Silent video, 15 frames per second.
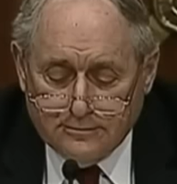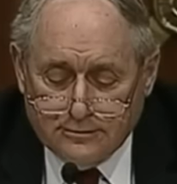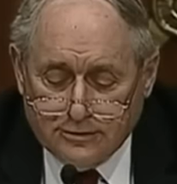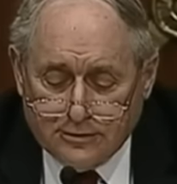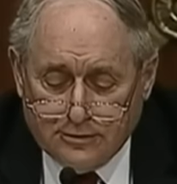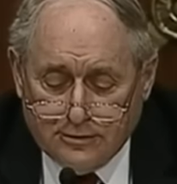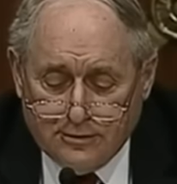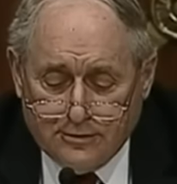
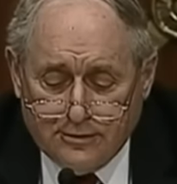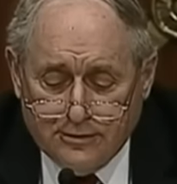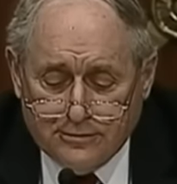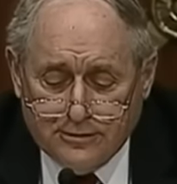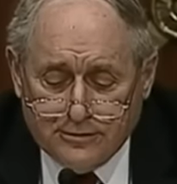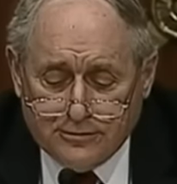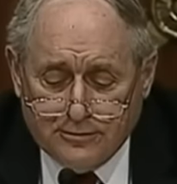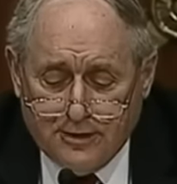securities.
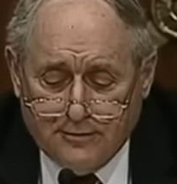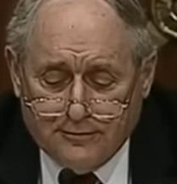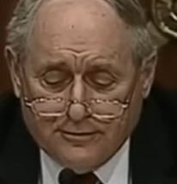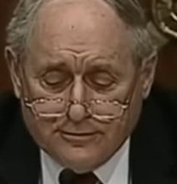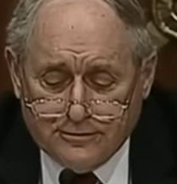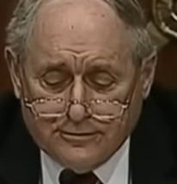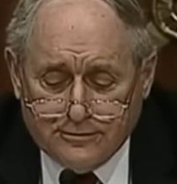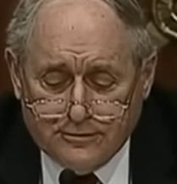This
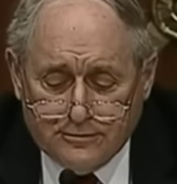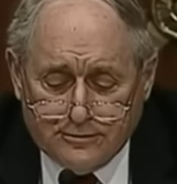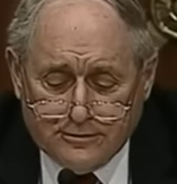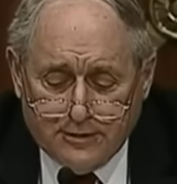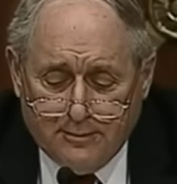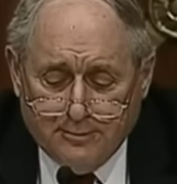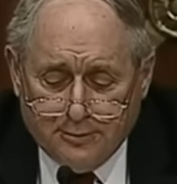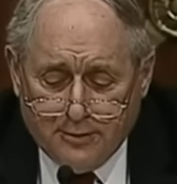referenced
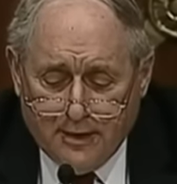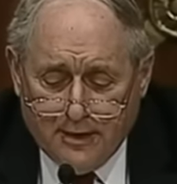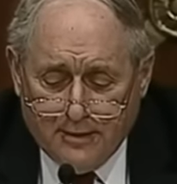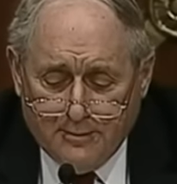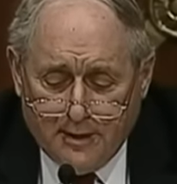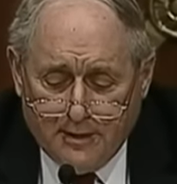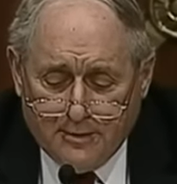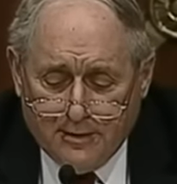subprime
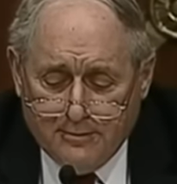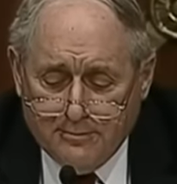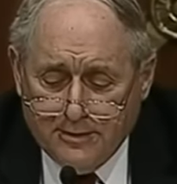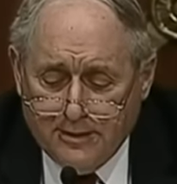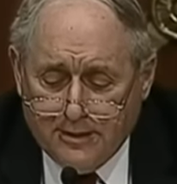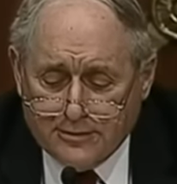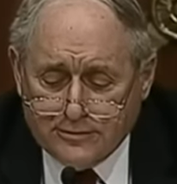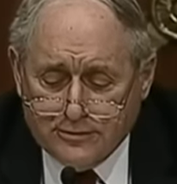
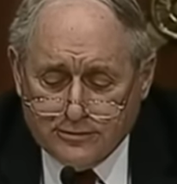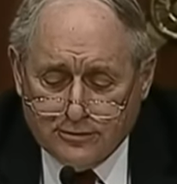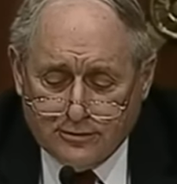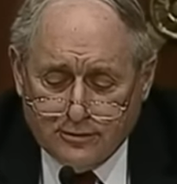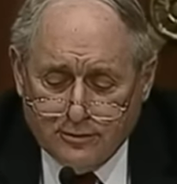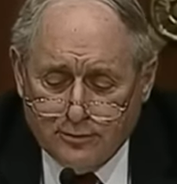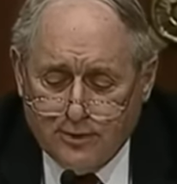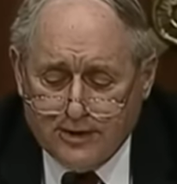RMBSs,
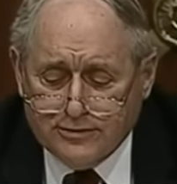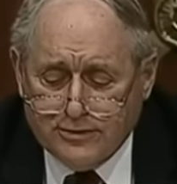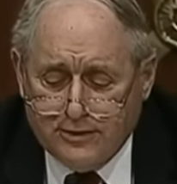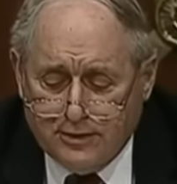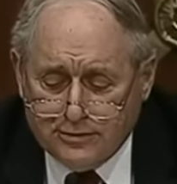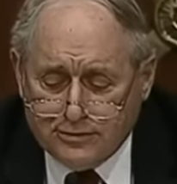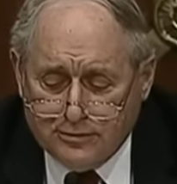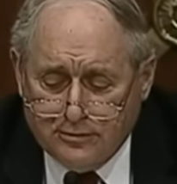or
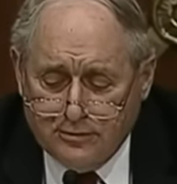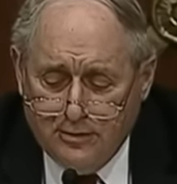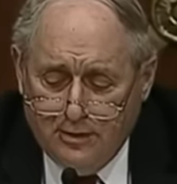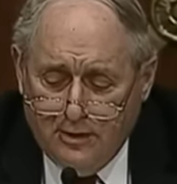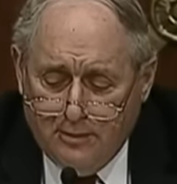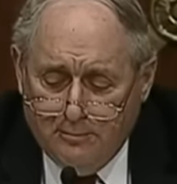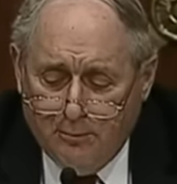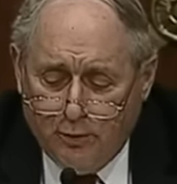residential
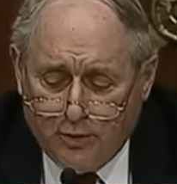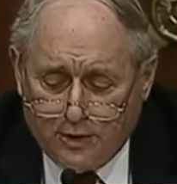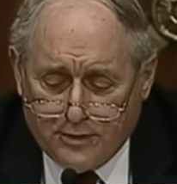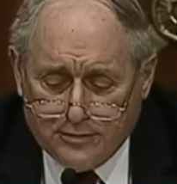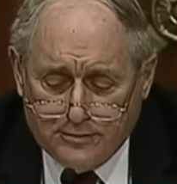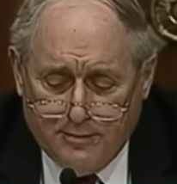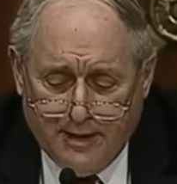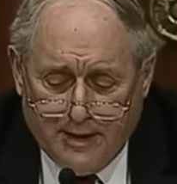
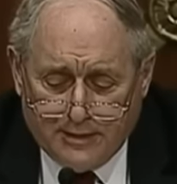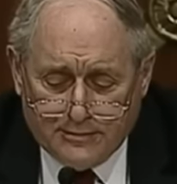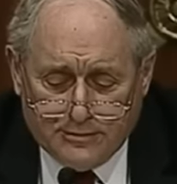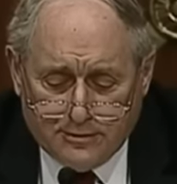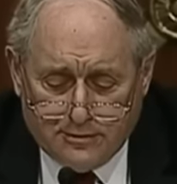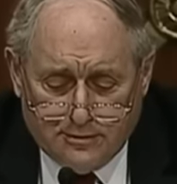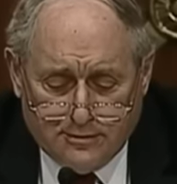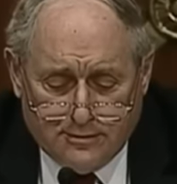mortgage-backed
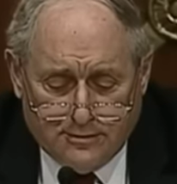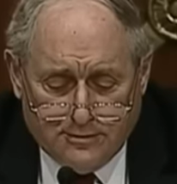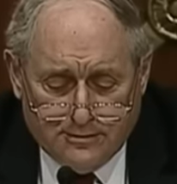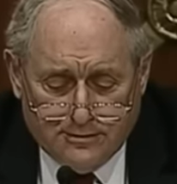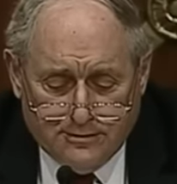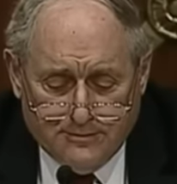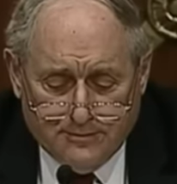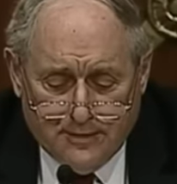
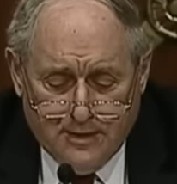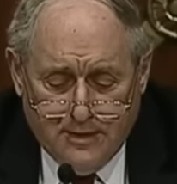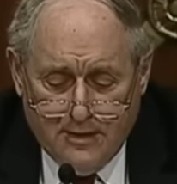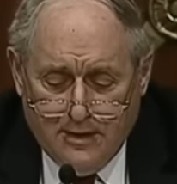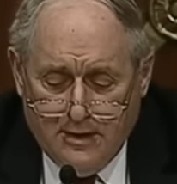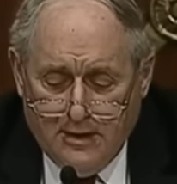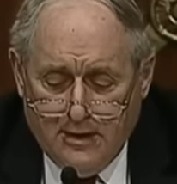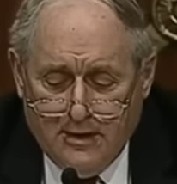securities.
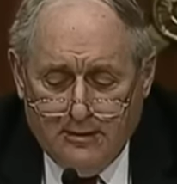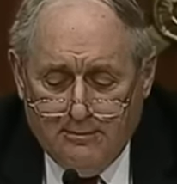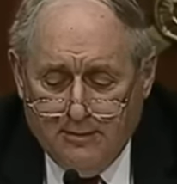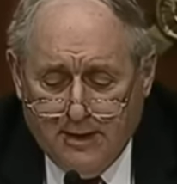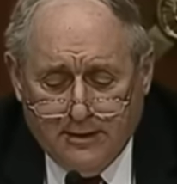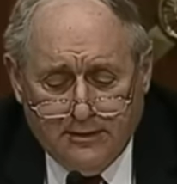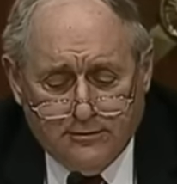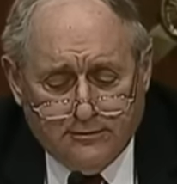
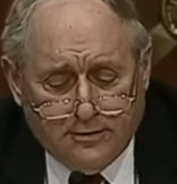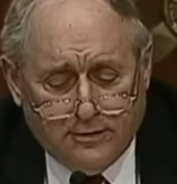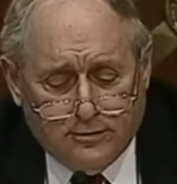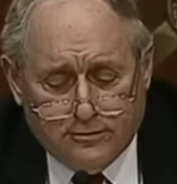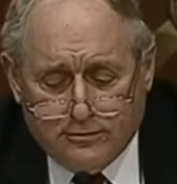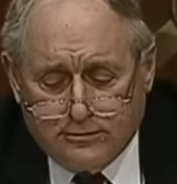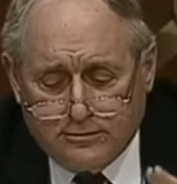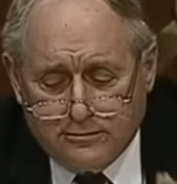Many of
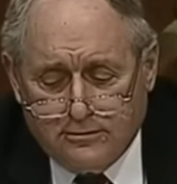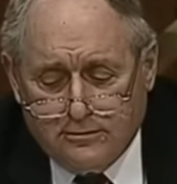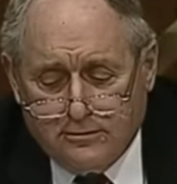those